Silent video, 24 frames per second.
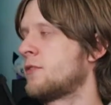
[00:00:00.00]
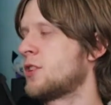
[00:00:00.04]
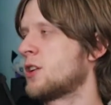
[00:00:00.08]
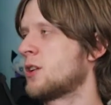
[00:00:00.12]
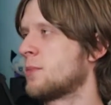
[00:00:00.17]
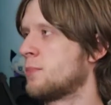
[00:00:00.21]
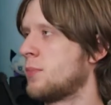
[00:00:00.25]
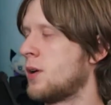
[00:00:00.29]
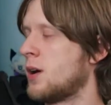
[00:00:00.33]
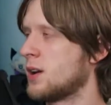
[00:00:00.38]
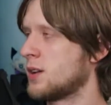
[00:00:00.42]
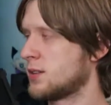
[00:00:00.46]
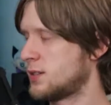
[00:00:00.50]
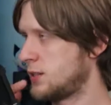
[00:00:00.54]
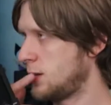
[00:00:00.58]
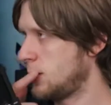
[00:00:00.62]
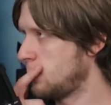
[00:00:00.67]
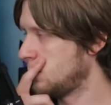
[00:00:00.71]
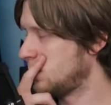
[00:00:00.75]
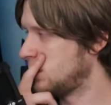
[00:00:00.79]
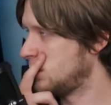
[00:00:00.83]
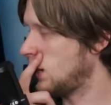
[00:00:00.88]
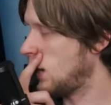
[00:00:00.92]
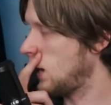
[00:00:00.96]
never your boss. He
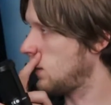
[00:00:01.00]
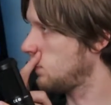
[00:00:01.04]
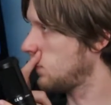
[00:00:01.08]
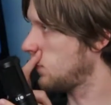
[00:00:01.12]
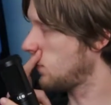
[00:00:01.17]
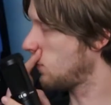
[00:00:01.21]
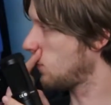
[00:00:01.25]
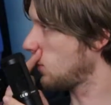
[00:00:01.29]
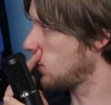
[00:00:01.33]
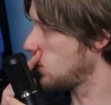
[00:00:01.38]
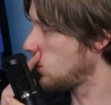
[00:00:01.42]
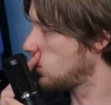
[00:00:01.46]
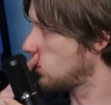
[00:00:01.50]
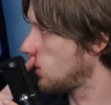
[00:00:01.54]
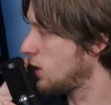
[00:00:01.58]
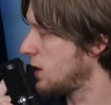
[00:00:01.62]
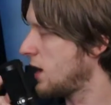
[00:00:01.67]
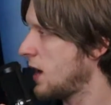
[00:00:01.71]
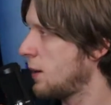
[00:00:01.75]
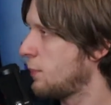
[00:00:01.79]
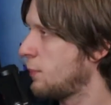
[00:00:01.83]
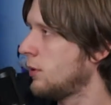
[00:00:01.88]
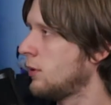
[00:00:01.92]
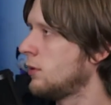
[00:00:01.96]
was dead before you
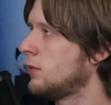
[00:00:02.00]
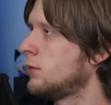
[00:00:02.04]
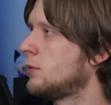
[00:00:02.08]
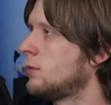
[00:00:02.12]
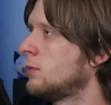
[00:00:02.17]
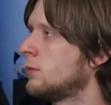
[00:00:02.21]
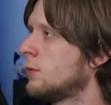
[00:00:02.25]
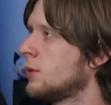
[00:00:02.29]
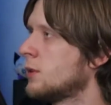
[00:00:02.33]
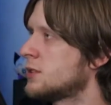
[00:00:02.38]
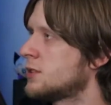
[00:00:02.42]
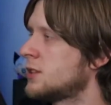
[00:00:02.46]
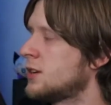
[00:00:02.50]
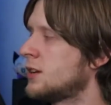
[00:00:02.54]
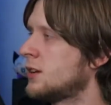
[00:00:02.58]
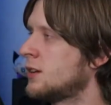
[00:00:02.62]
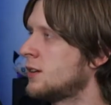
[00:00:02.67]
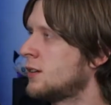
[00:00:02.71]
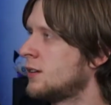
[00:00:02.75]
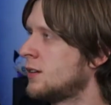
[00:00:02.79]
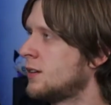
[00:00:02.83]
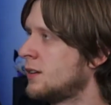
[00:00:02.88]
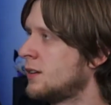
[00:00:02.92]
joined Apple, wasn't he?